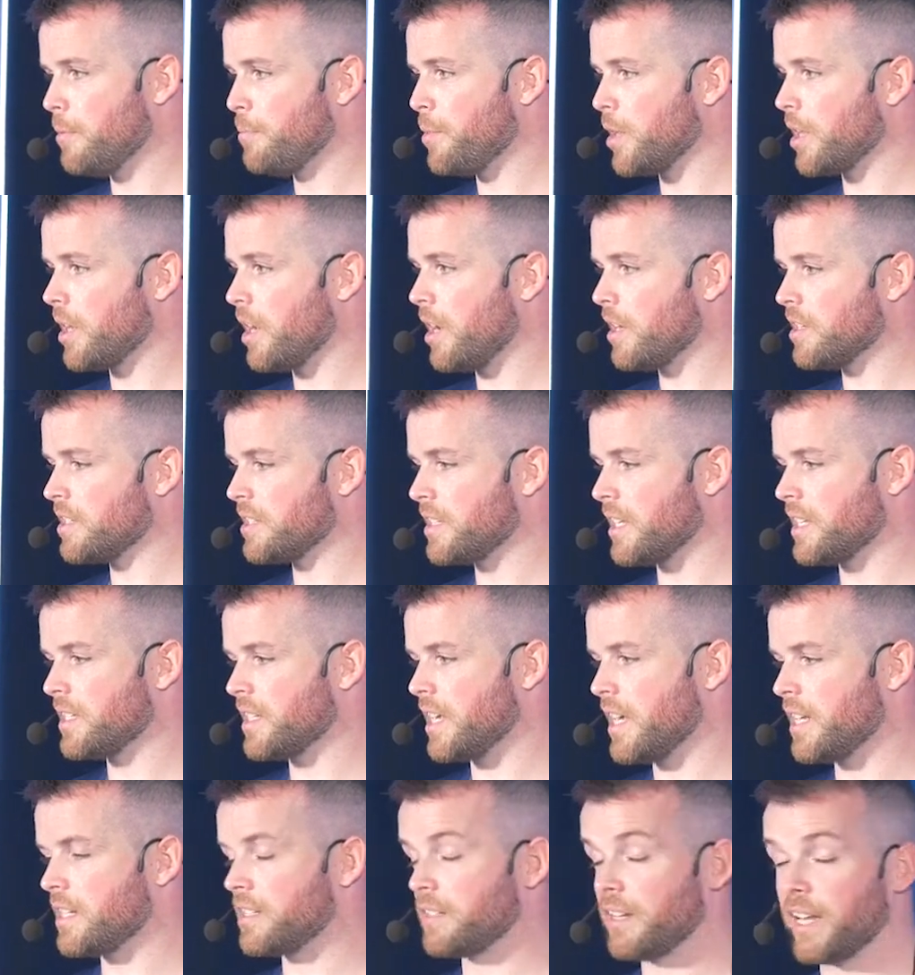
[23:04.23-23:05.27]
because they
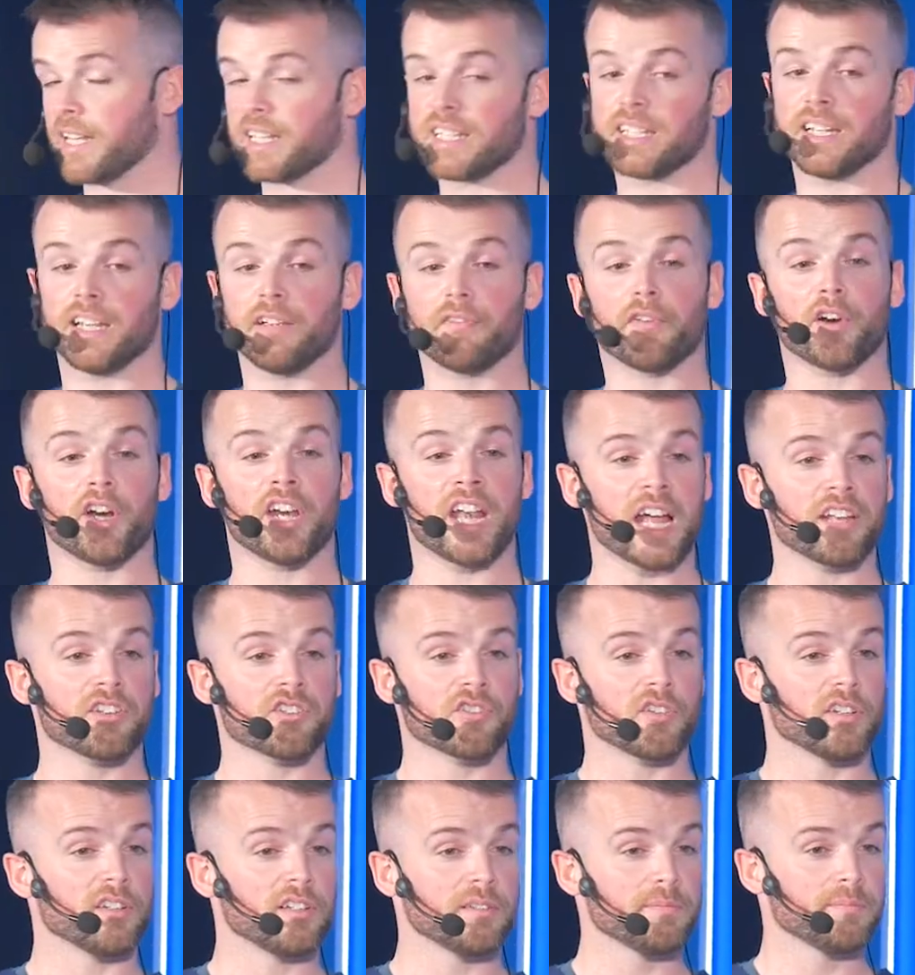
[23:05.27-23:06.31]
said, let's leave her
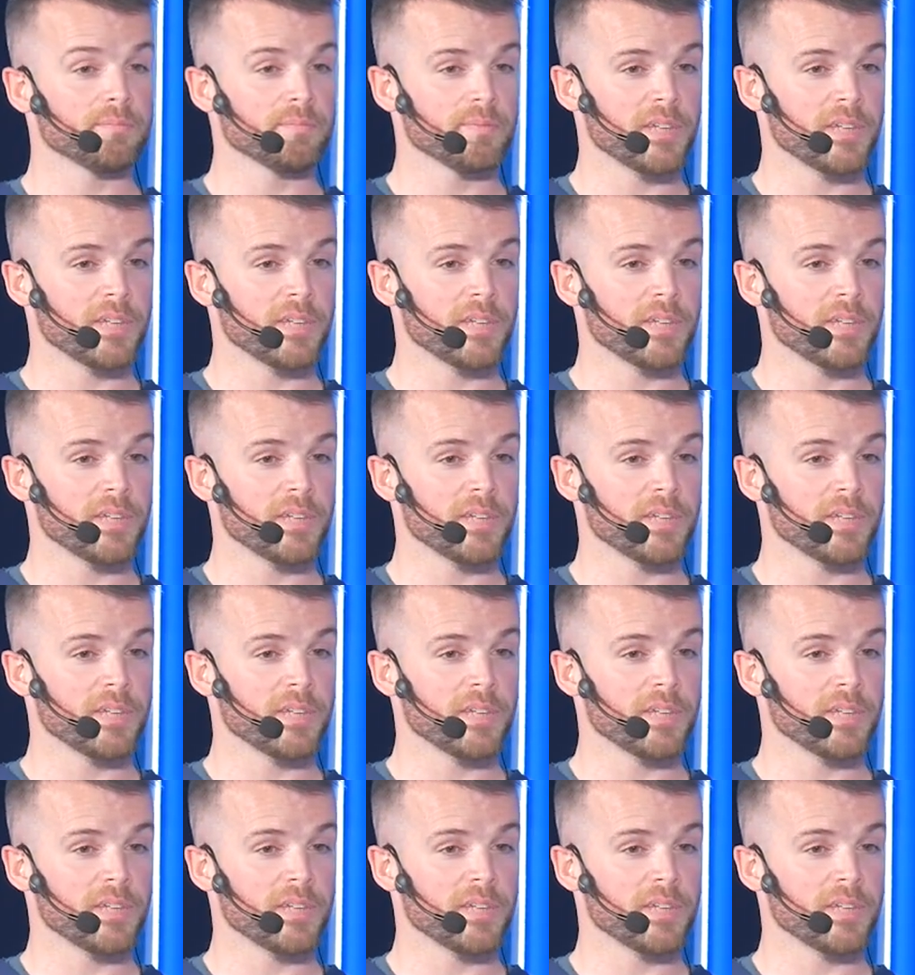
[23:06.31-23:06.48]
natural.